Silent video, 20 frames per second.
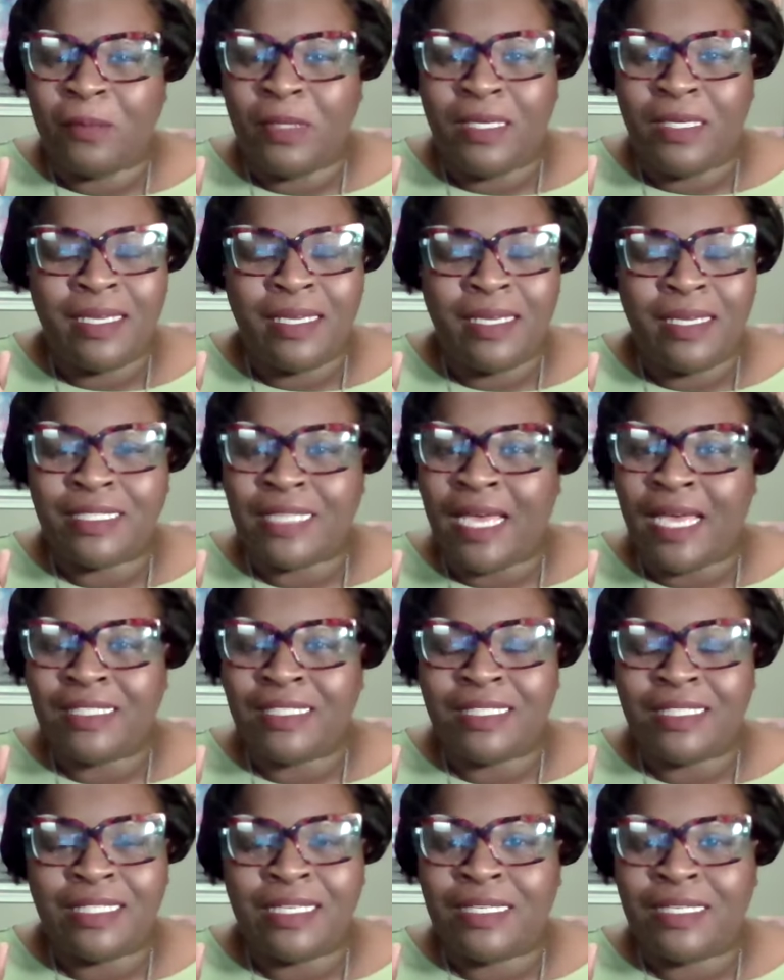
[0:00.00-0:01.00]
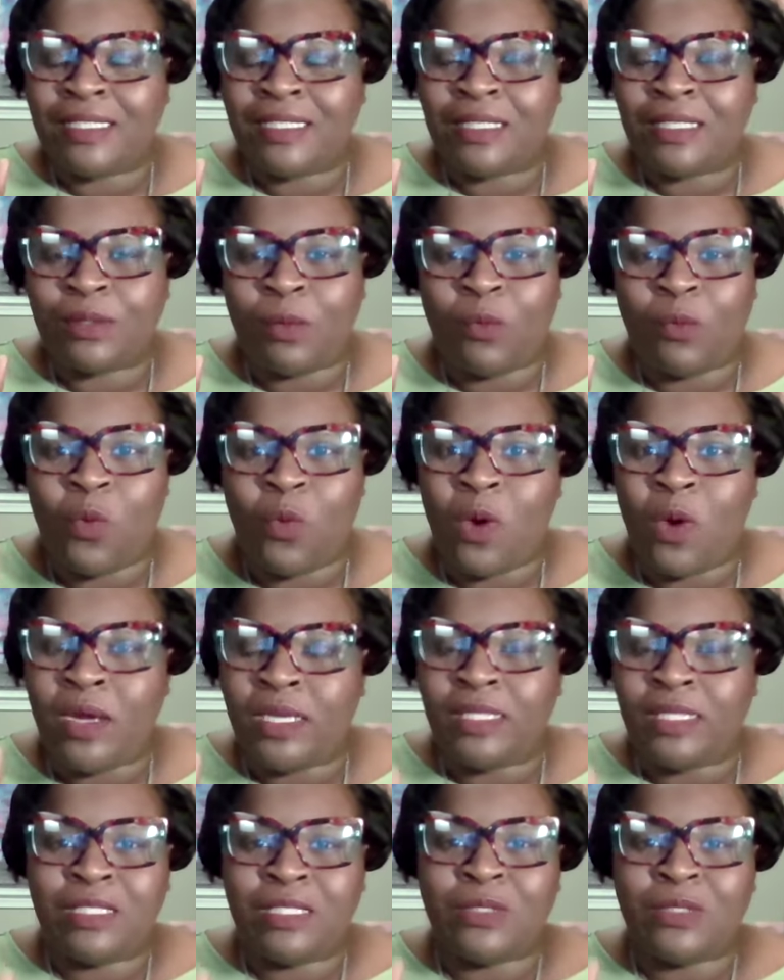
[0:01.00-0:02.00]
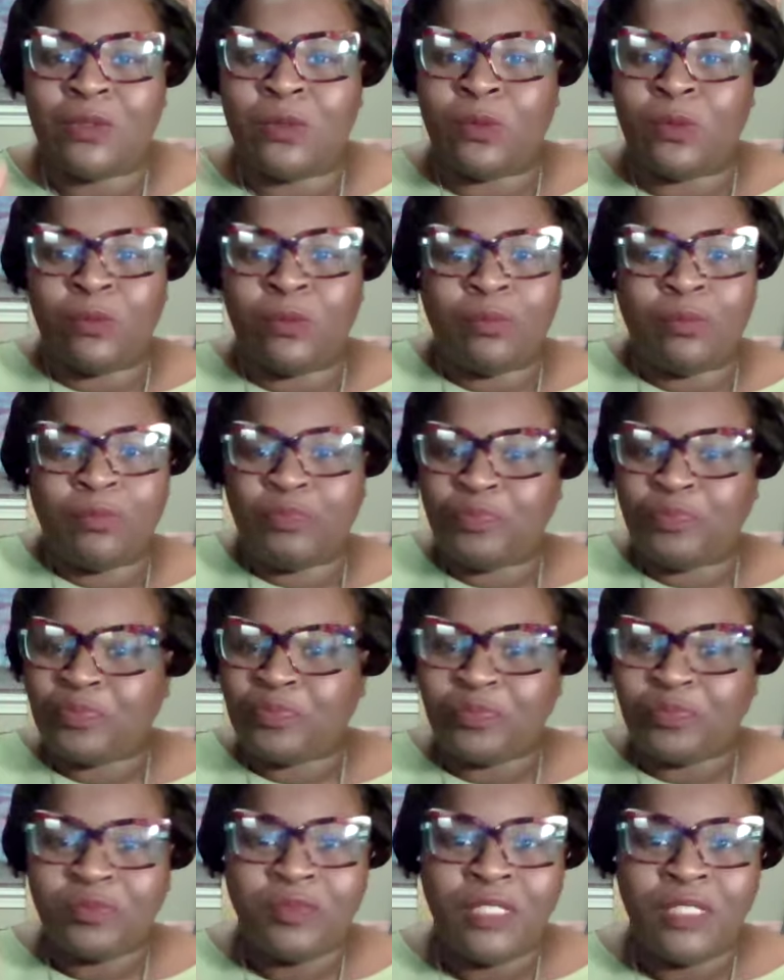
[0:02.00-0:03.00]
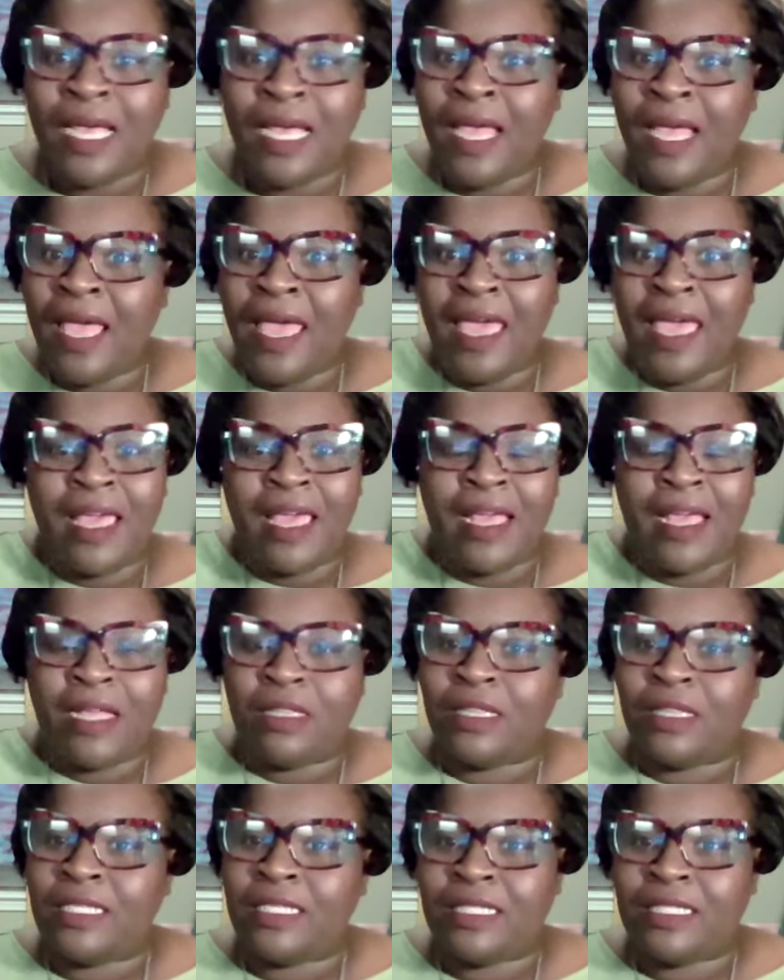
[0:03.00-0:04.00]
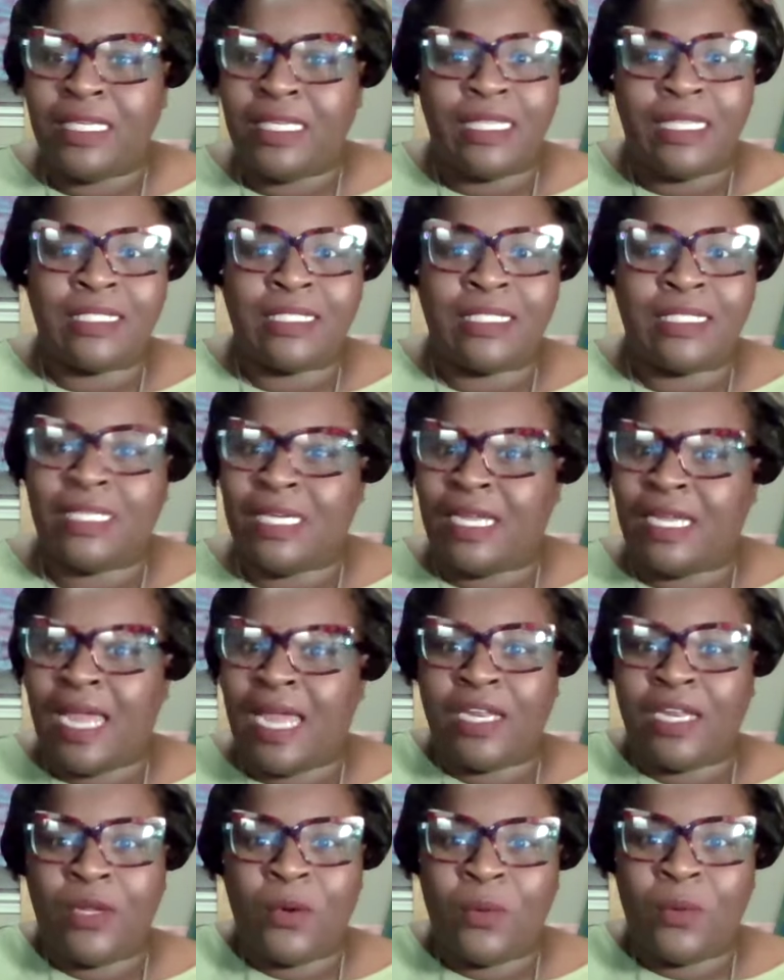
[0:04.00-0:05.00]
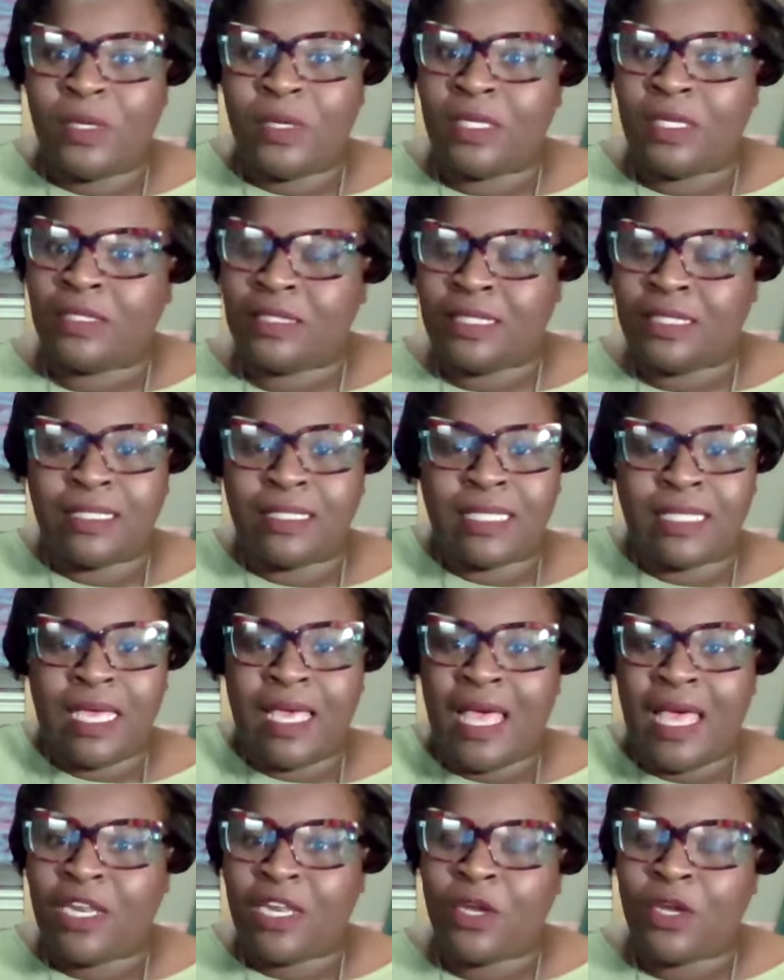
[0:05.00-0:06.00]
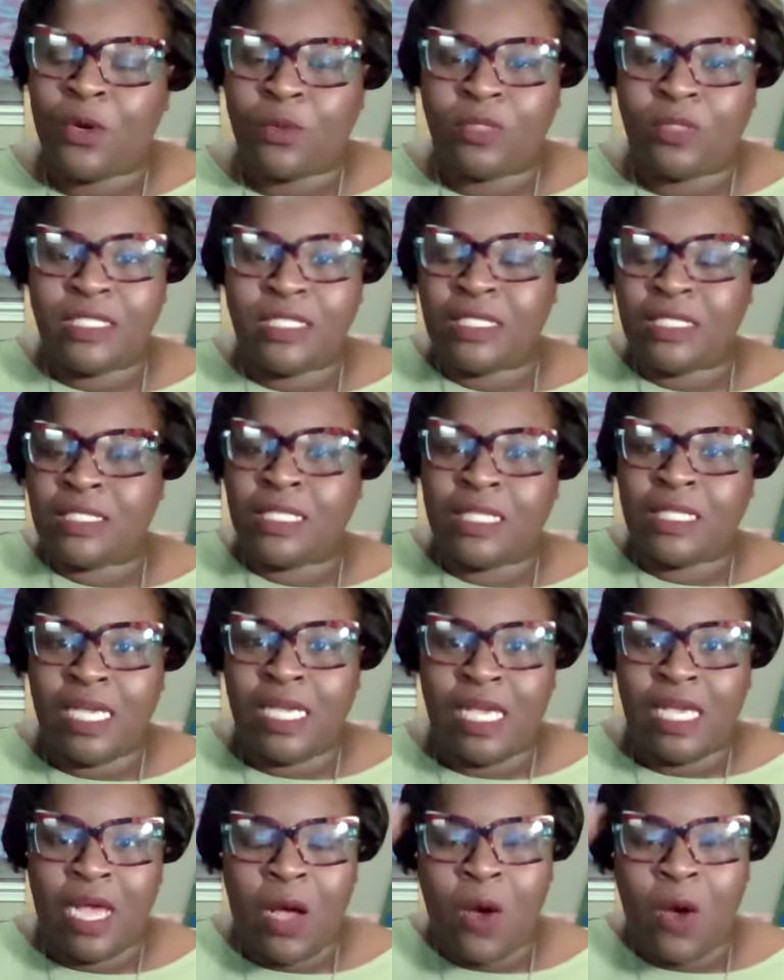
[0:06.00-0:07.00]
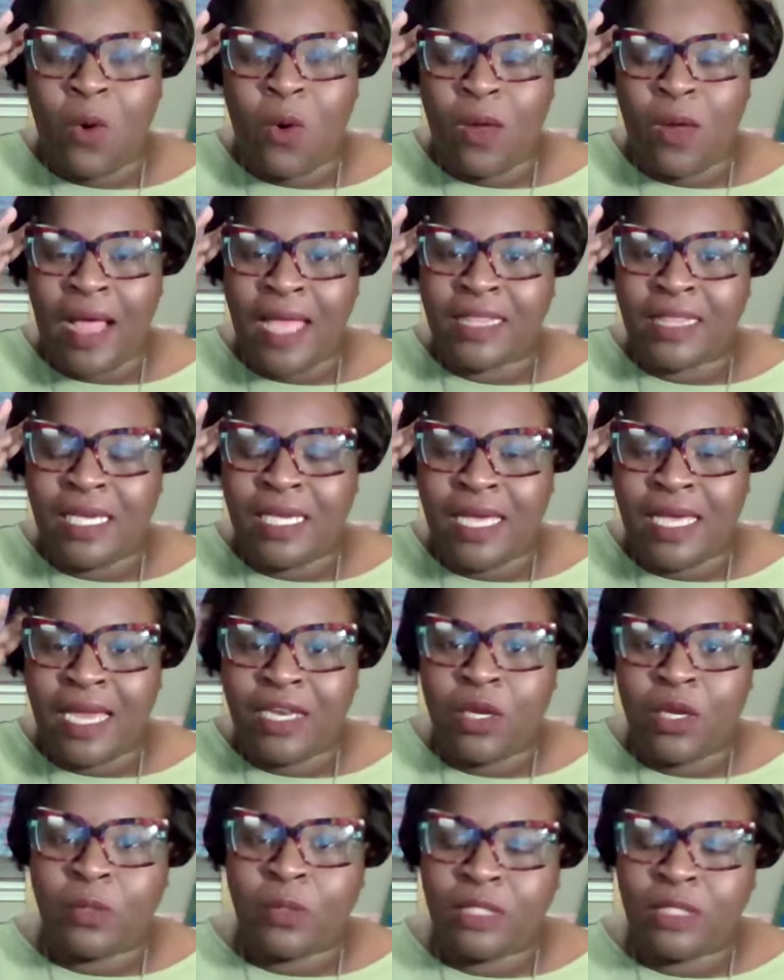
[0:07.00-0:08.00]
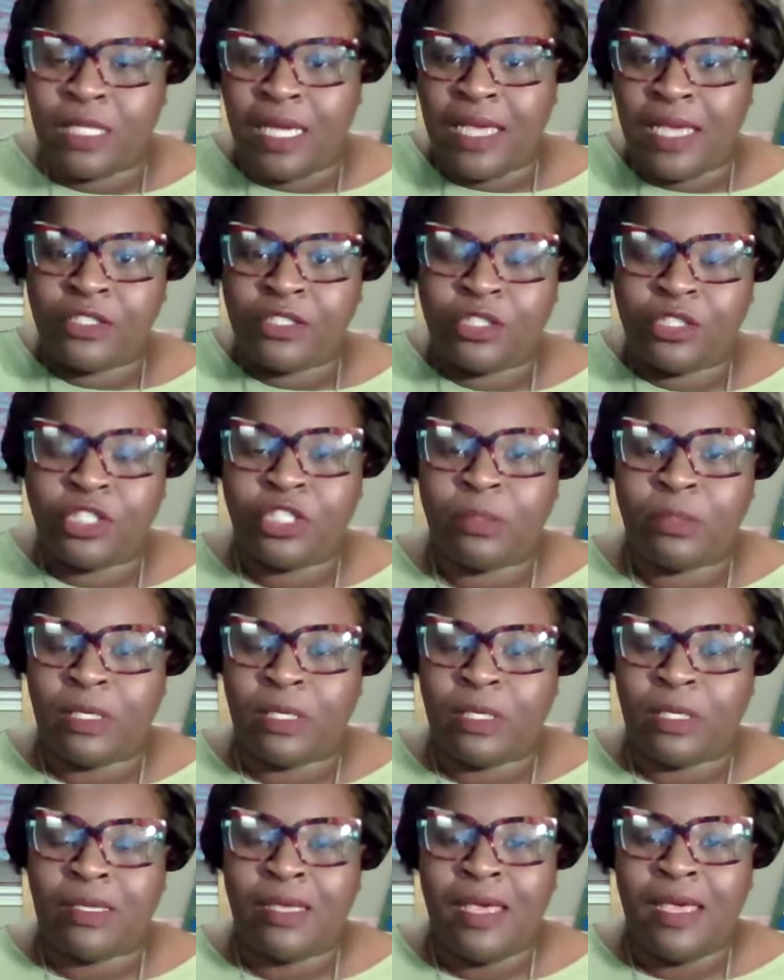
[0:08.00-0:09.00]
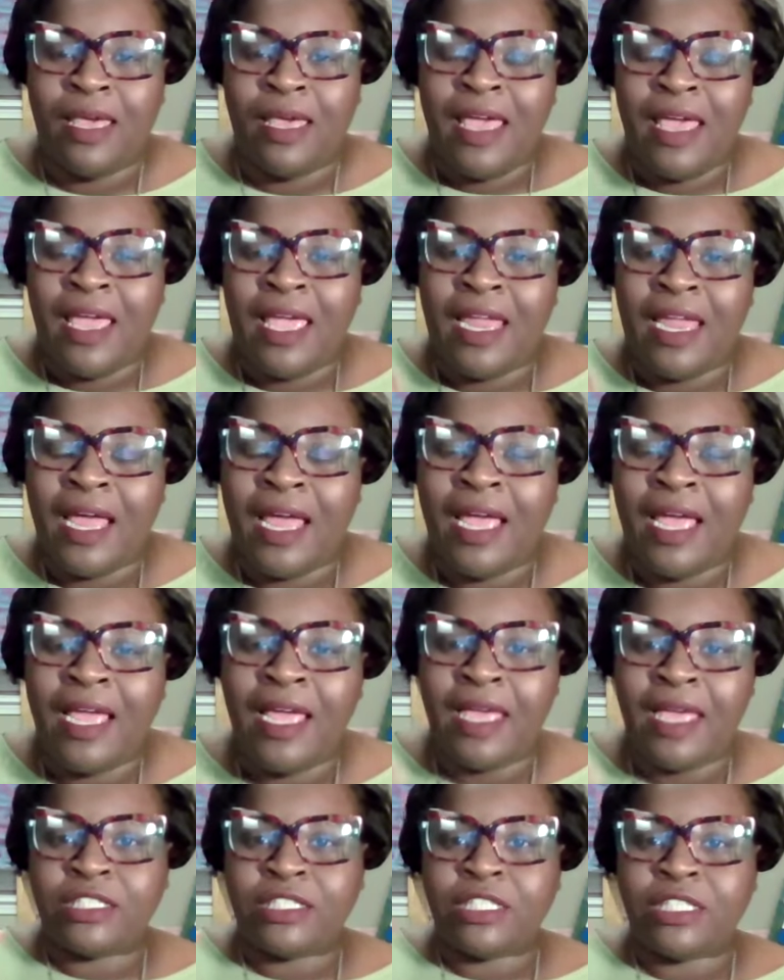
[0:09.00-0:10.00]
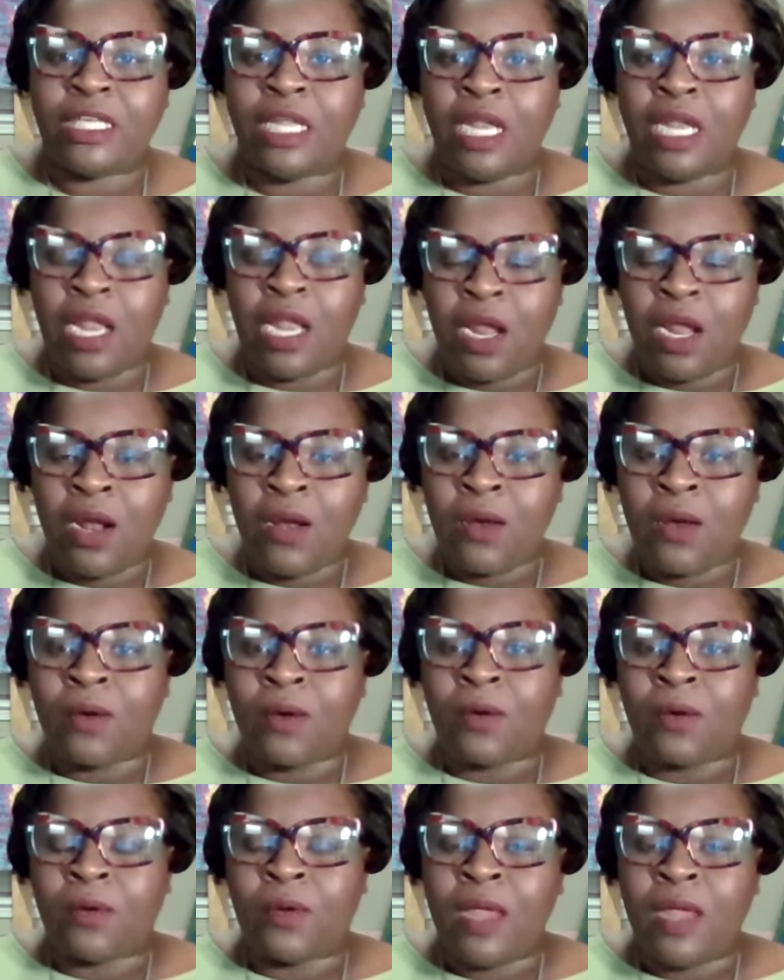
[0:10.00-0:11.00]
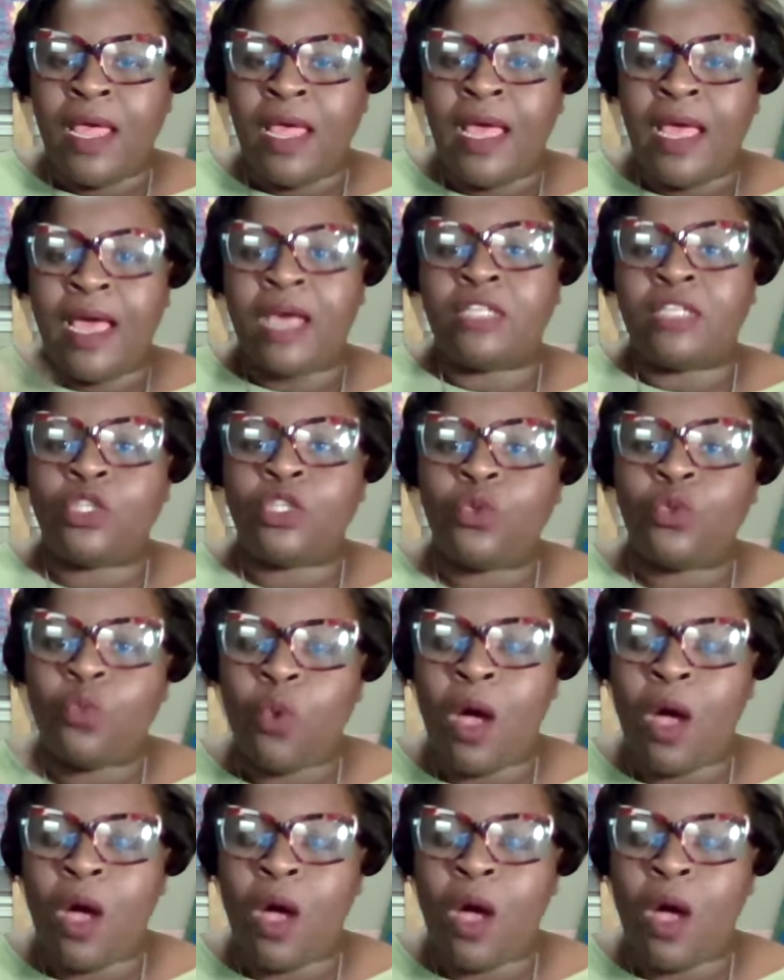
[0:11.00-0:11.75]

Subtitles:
because I just wanted to, hey, let's get this done. I know what to say. I know this is the thing. Oh, I think I know what the answer should be. And I had to learn how to